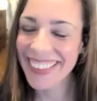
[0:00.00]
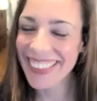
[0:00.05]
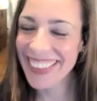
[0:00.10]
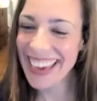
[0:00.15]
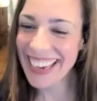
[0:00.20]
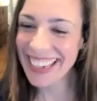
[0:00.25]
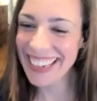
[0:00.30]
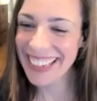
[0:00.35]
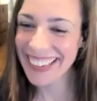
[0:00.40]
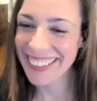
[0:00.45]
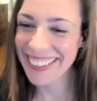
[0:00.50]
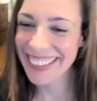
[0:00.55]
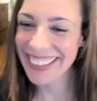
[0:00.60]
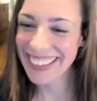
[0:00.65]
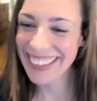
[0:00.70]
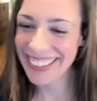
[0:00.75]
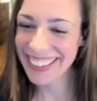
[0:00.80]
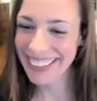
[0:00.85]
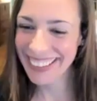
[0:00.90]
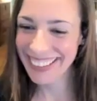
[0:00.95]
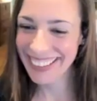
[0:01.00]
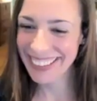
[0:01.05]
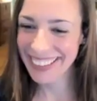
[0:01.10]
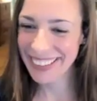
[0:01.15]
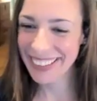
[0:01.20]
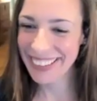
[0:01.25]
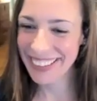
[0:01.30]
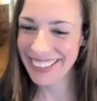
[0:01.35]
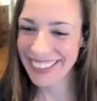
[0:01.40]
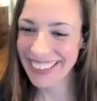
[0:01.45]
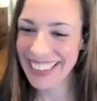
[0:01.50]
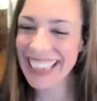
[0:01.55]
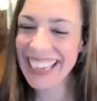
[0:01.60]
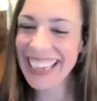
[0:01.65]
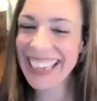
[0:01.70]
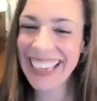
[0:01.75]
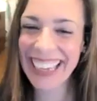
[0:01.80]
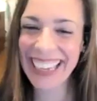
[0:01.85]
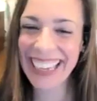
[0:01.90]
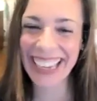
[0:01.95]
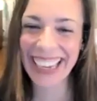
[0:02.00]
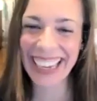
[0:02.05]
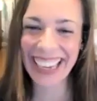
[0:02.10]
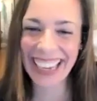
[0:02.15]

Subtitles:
I enjoy that. So thank you very much.